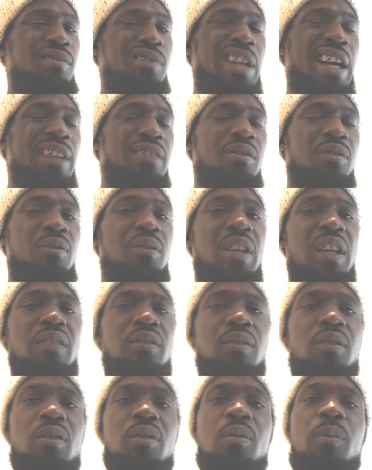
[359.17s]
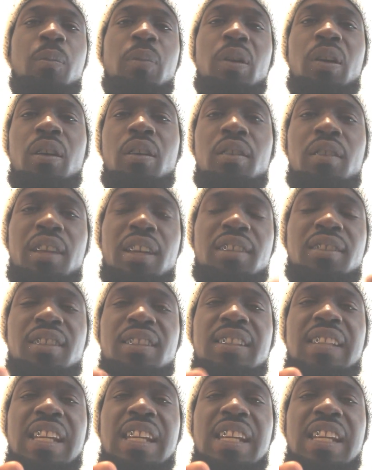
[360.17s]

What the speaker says: like, 2 days ago. But it's the